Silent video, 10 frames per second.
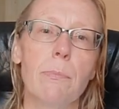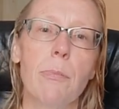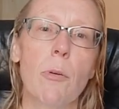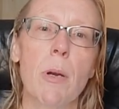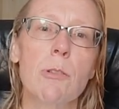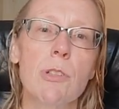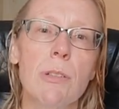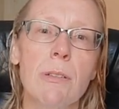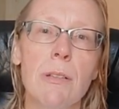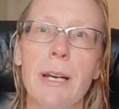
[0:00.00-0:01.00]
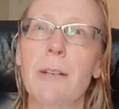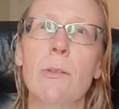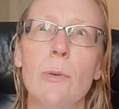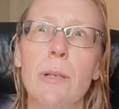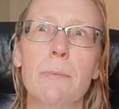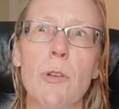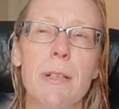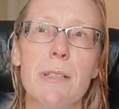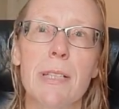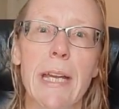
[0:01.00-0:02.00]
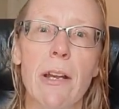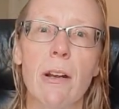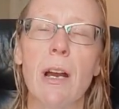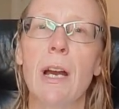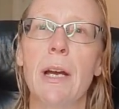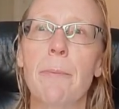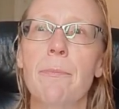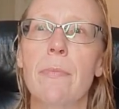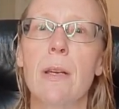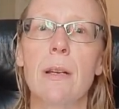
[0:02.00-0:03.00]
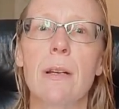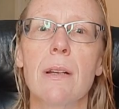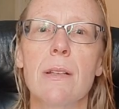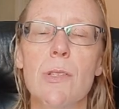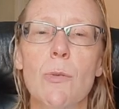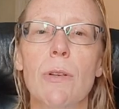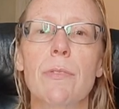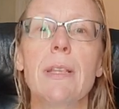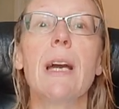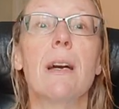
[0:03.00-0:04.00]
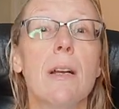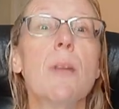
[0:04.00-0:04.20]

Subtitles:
promotion, I don't know what I'm trying to say here, sort of, yeah,